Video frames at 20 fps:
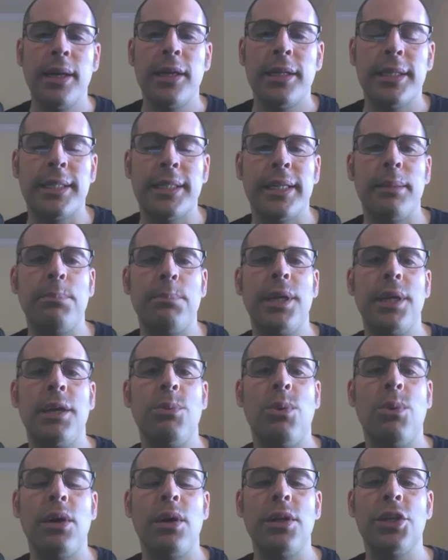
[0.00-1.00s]
Simply,
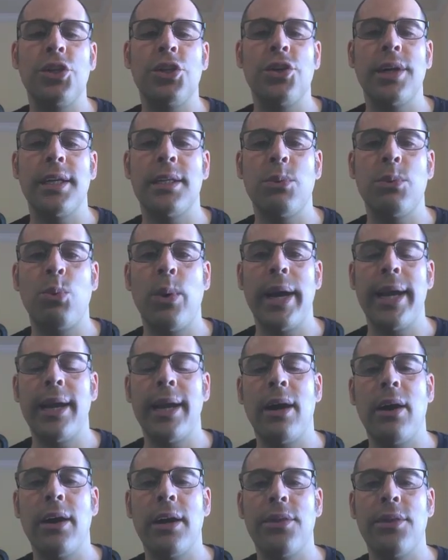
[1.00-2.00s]
Wall Street is way
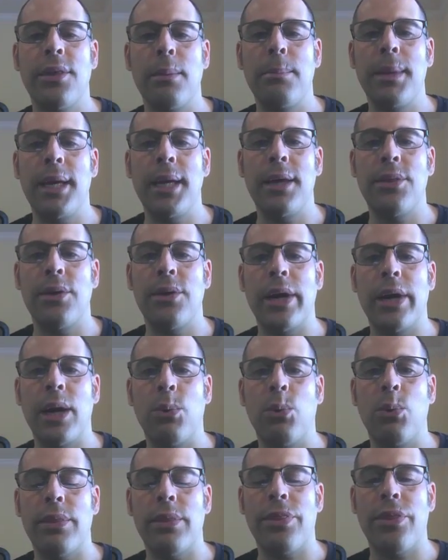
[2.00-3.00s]
higher than me. They're
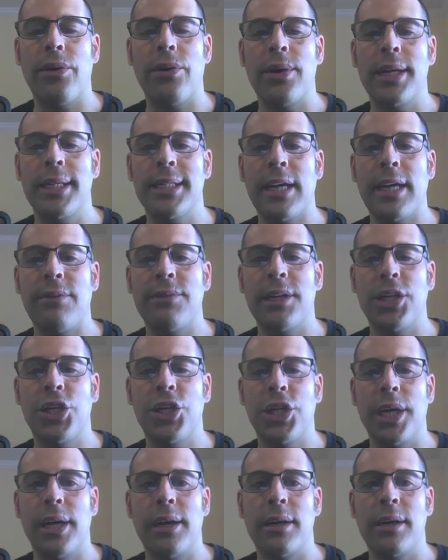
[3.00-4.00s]
at $137 a
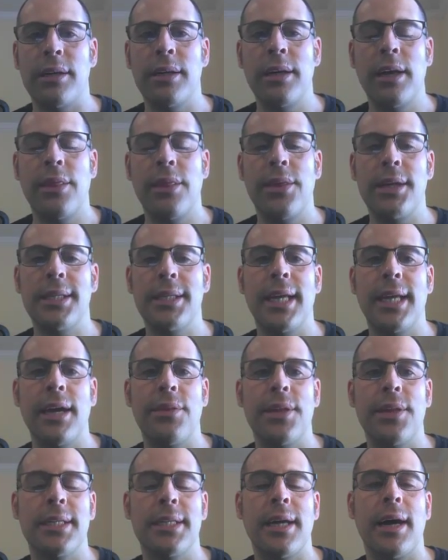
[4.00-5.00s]
share. They're
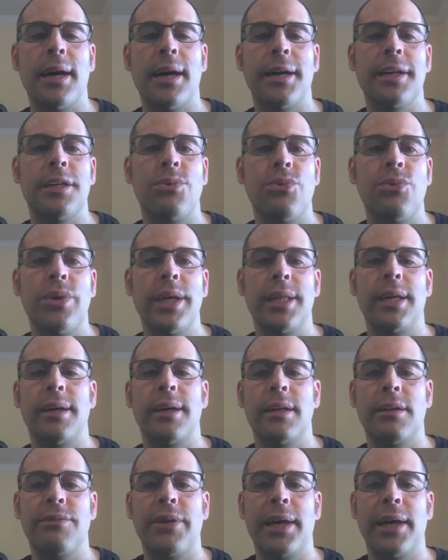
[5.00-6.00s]
saying the stock is really
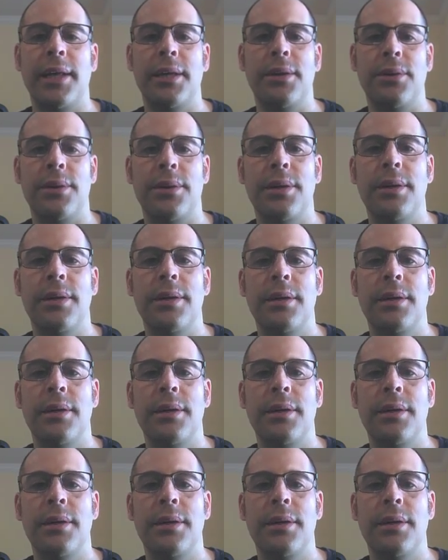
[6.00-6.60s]
undervalued.